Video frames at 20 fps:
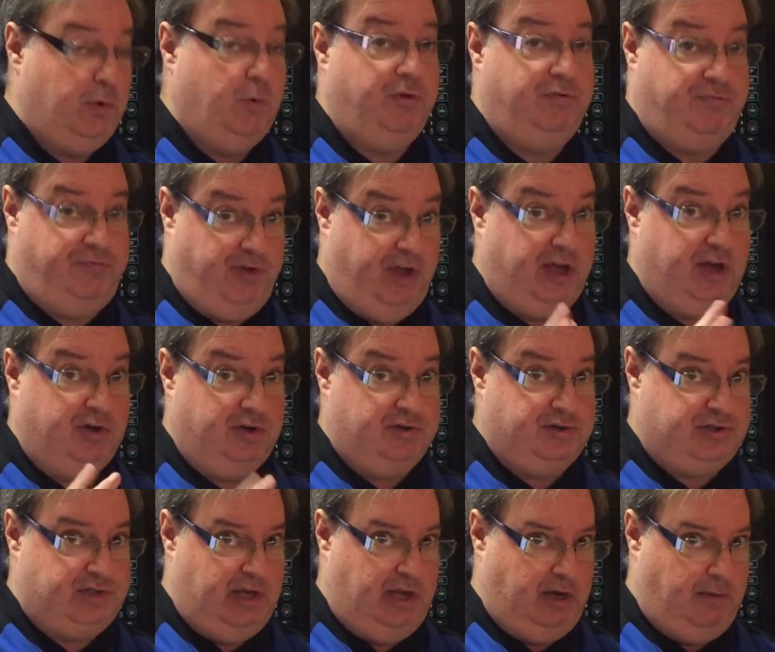with
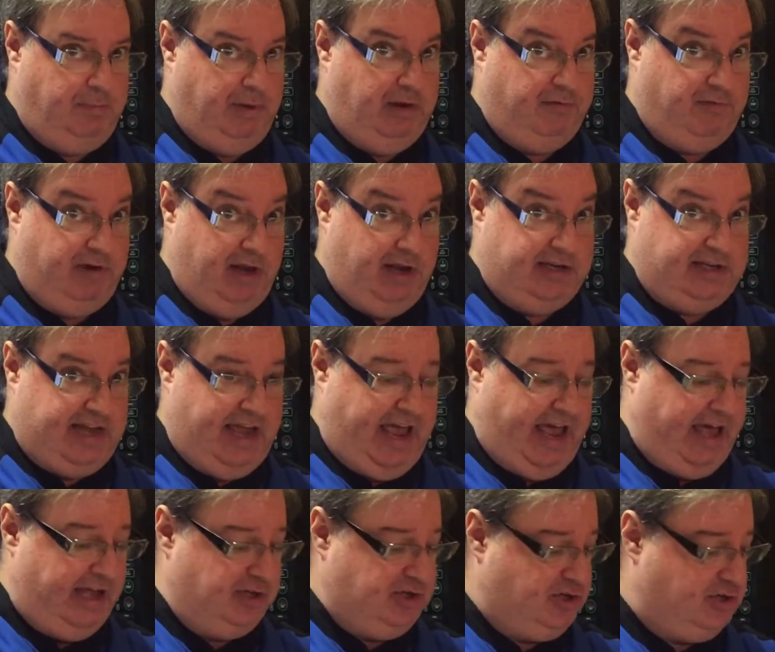fingers need to be
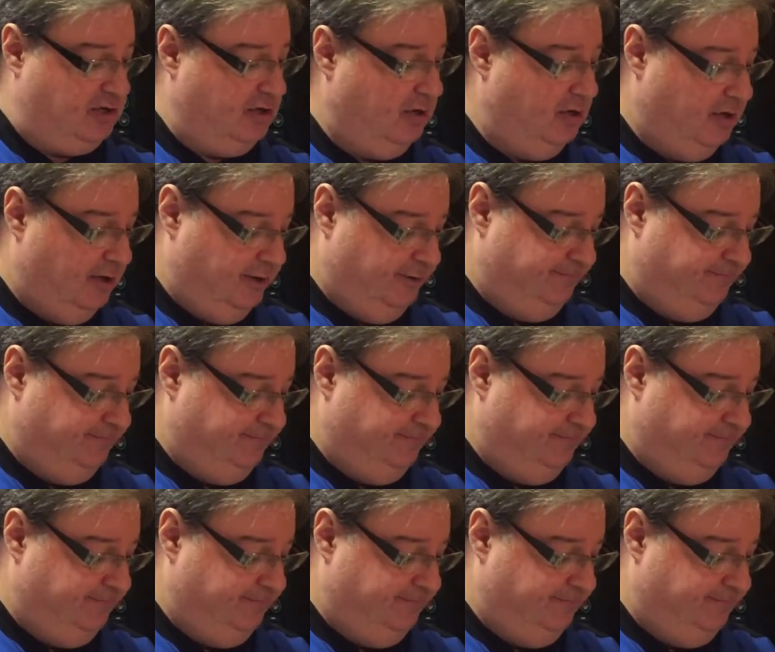reattached.